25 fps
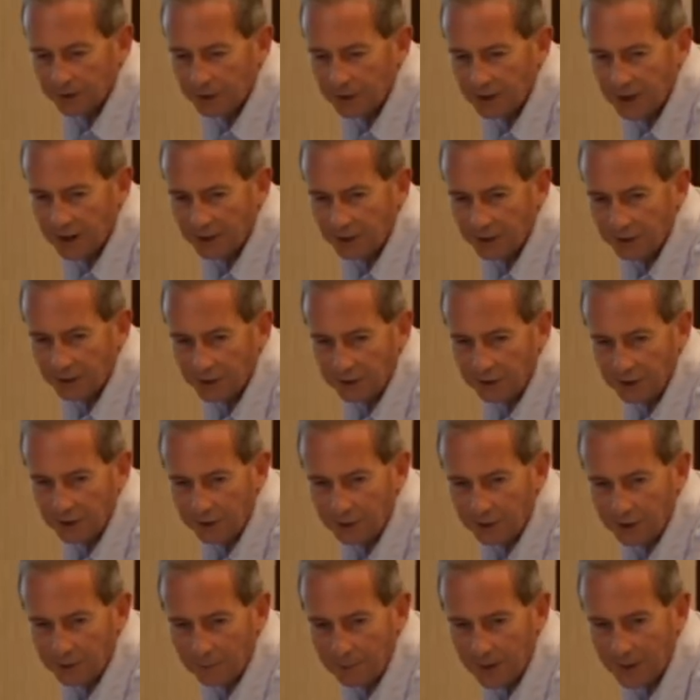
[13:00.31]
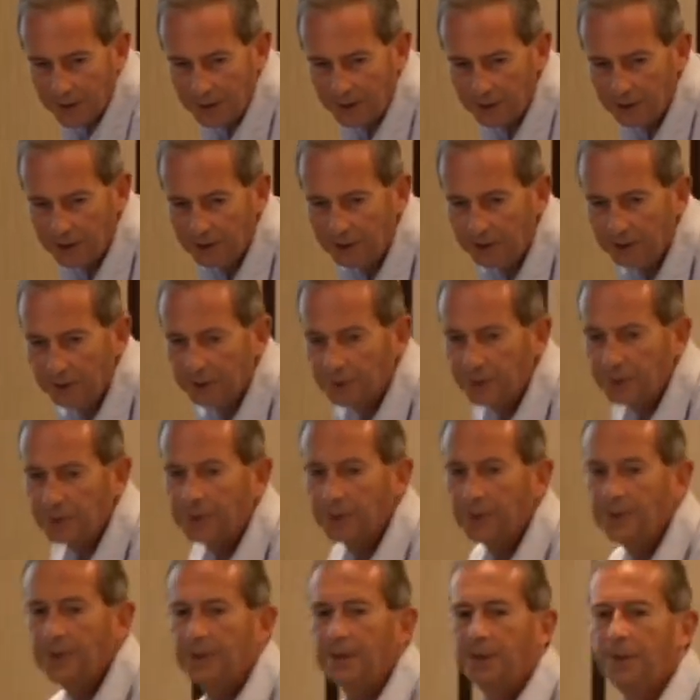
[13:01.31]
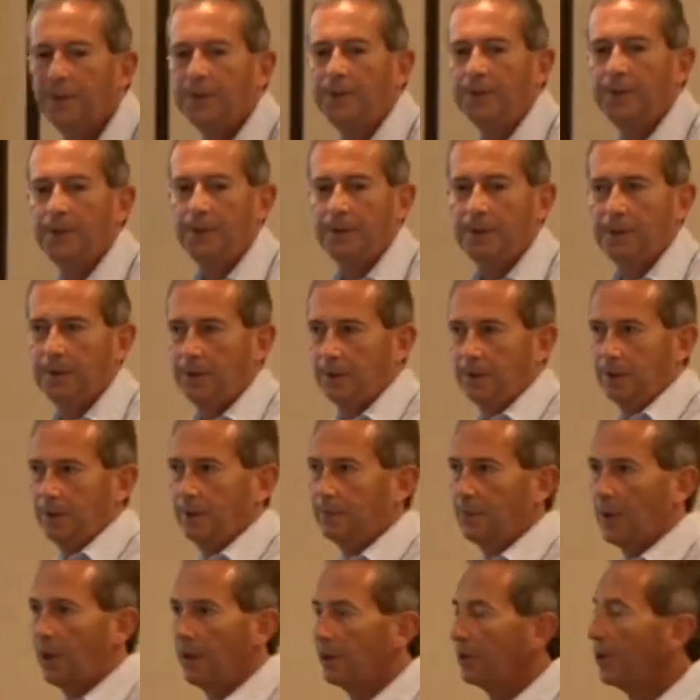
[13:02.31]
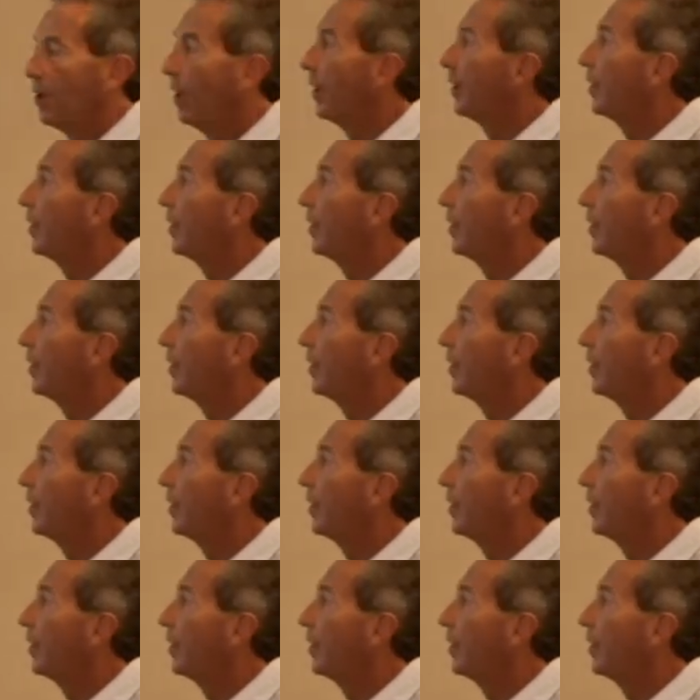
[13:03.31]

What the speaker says: suggested you can make use of those